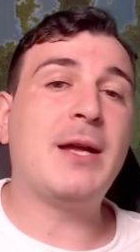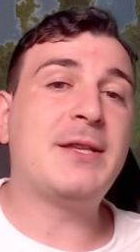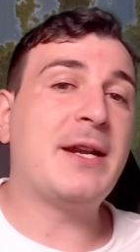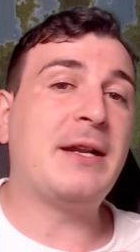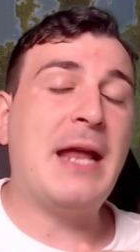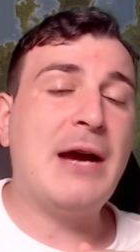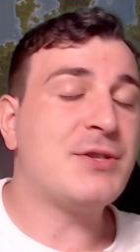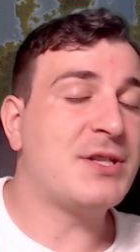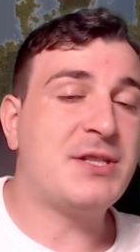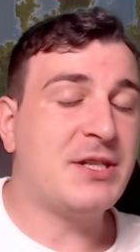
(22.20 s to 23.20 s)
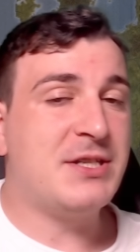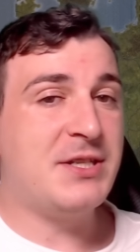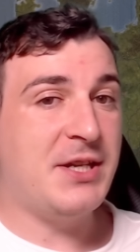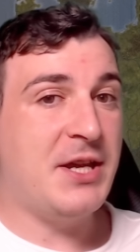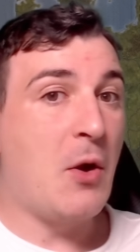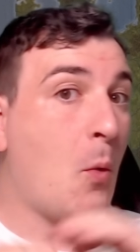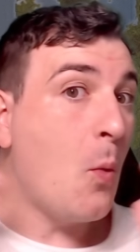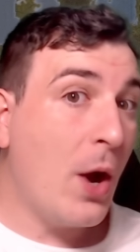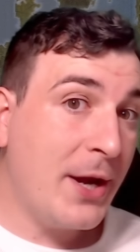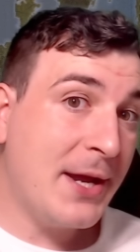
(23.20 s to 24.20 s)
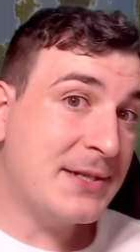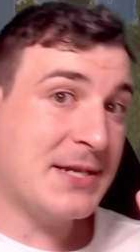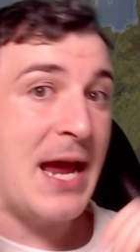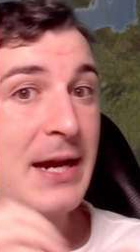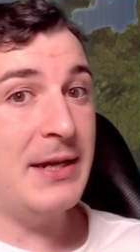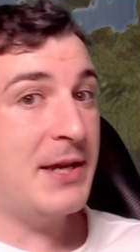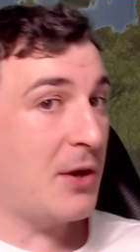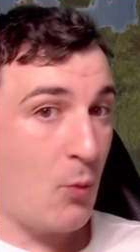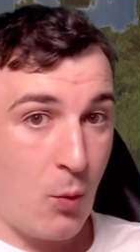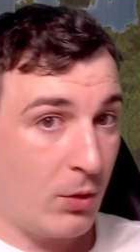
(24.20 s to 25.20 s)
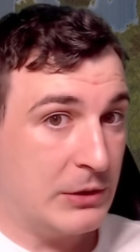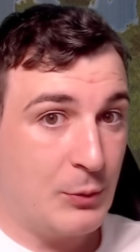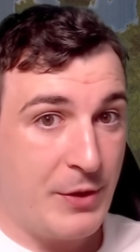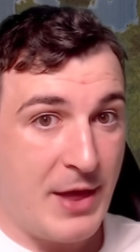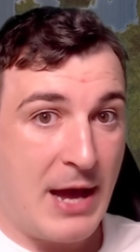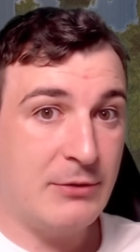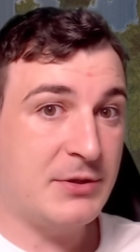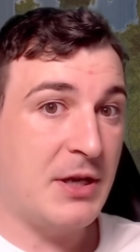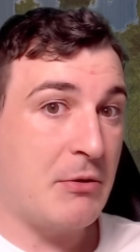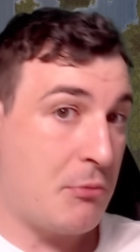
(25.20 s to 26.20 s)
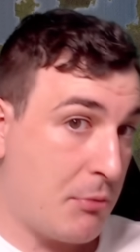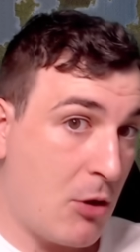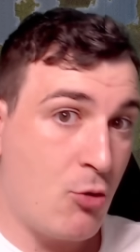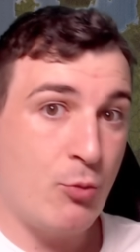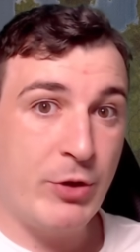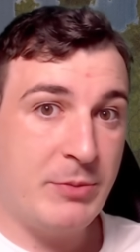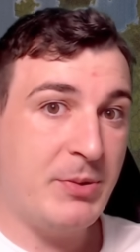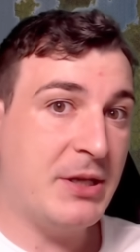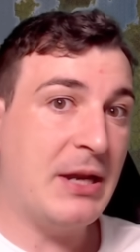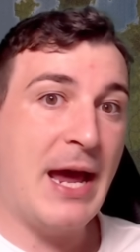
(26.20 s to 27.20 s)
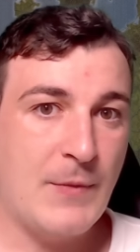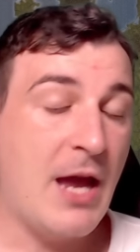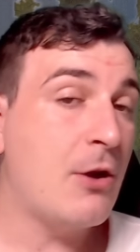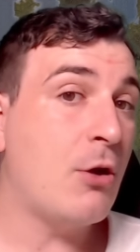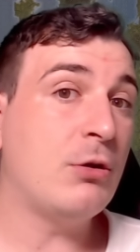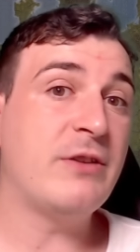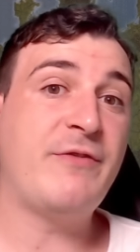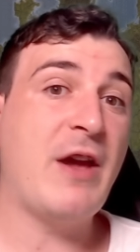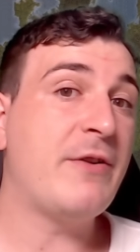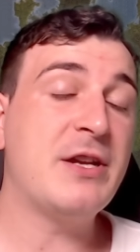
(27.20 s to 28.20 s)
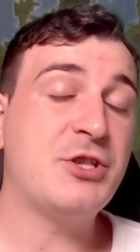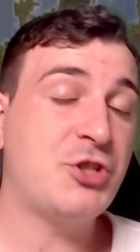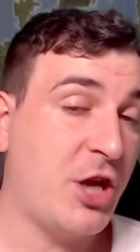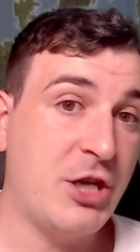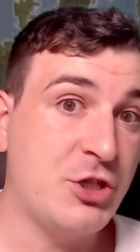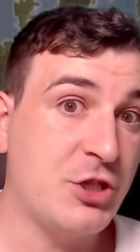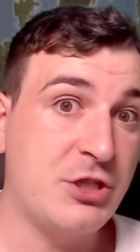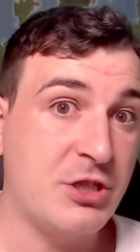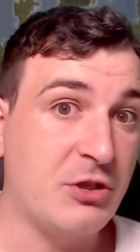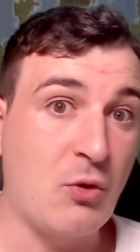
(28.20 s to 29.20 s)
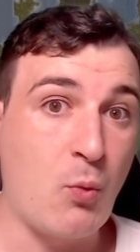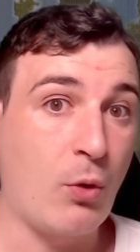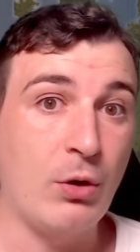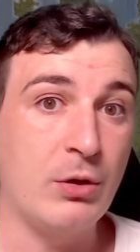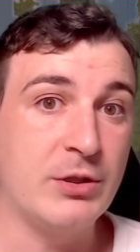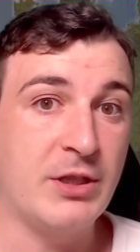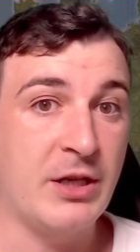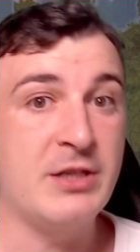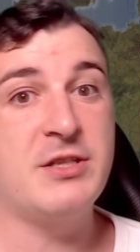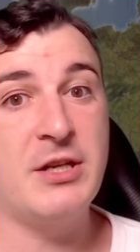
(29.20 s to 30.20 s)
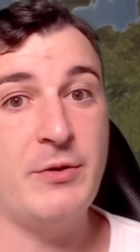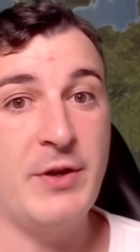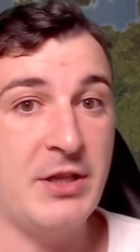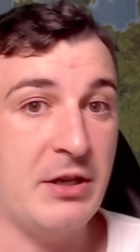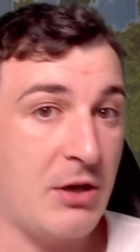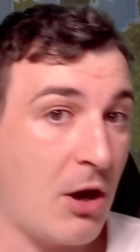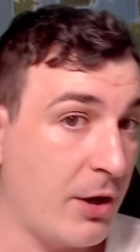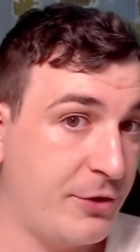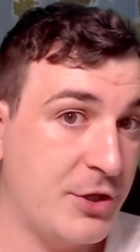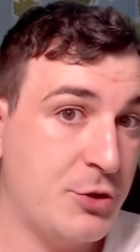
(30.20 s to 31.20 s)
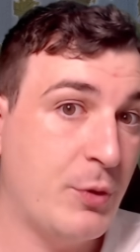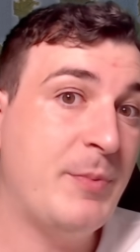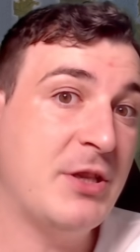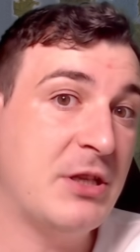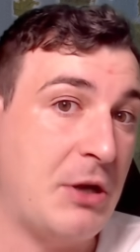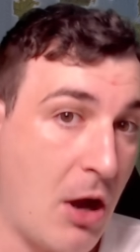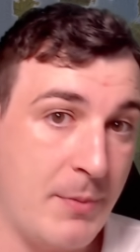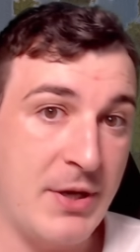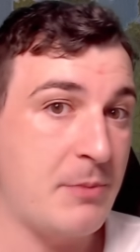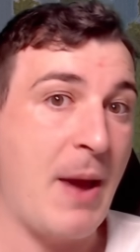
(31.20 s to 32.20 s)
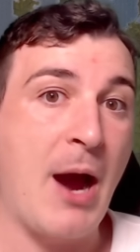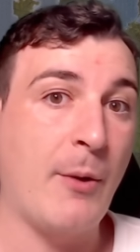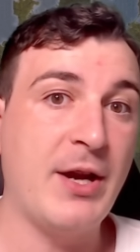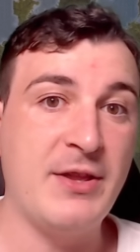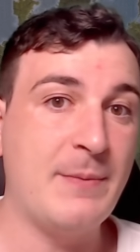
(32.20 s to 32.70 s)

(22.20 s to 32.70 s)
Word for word: that allows us to see what exactly a world without Rome would be like, and all the various changes to the world considering Considering that Carthage would be the dominant power in the